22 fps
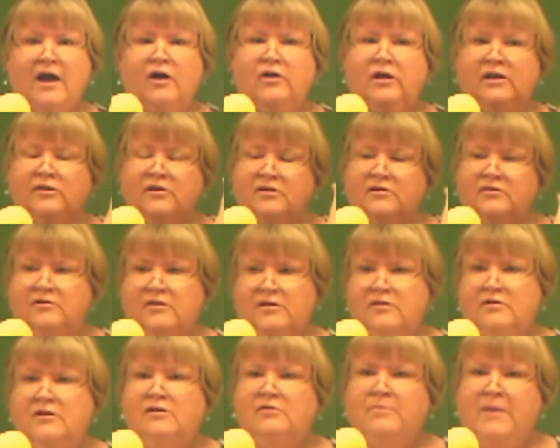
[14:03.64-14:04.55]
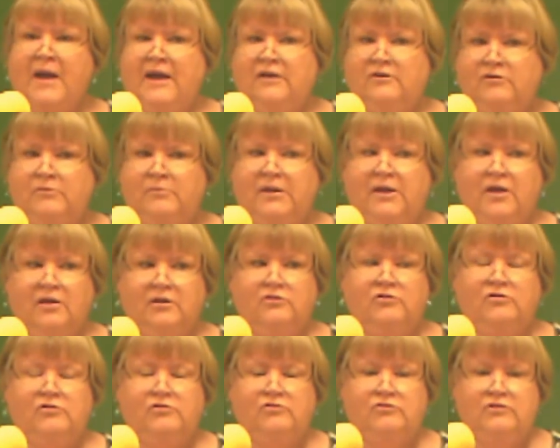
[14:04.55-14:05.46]
and then send this back to me on
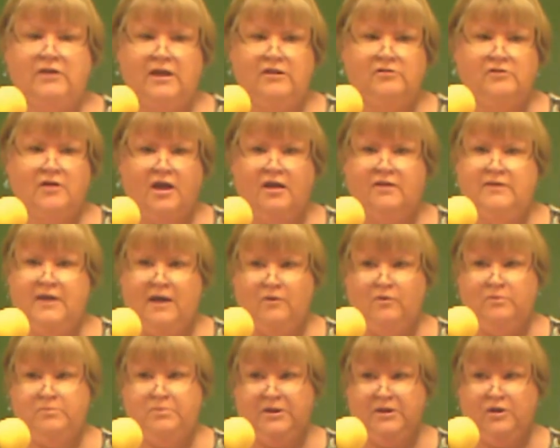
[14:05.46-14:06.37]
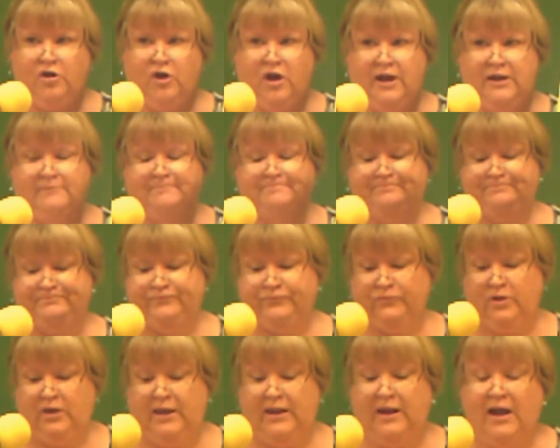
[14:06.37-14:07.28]
Tuesday signed, that would be great.
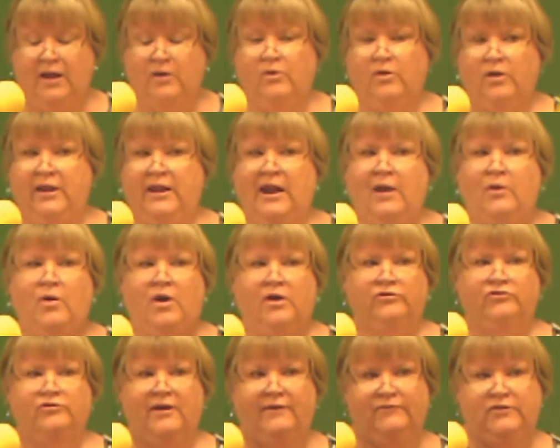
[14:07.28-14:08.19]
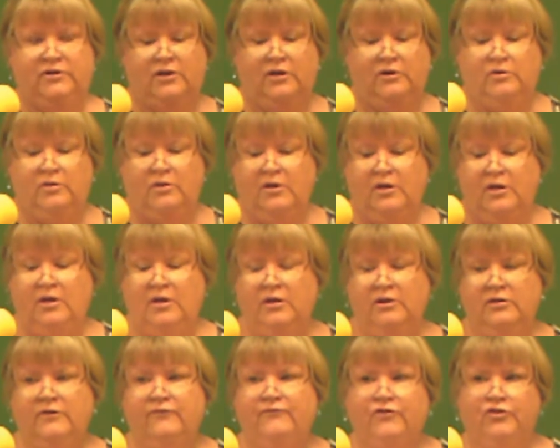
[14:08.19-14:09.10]
And I'll also have a note
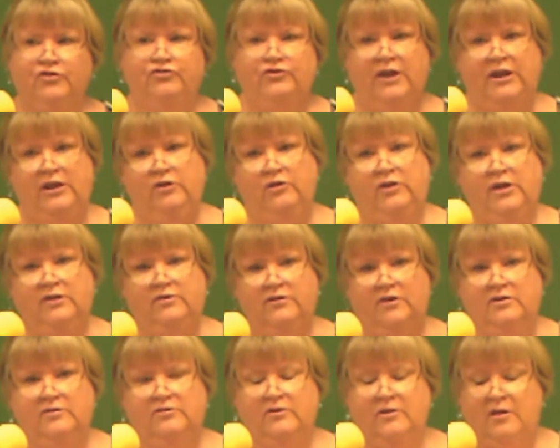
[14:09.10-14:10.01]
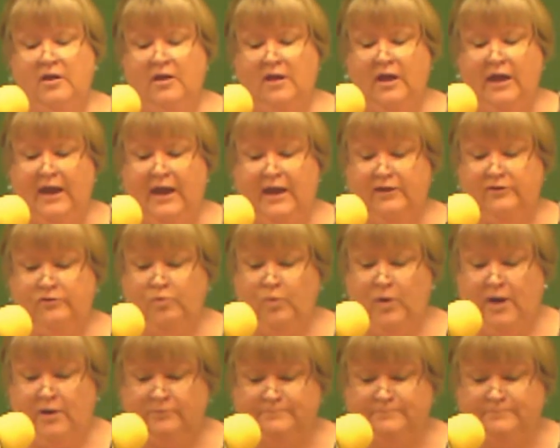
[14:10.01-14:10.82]
the first day you get this as well.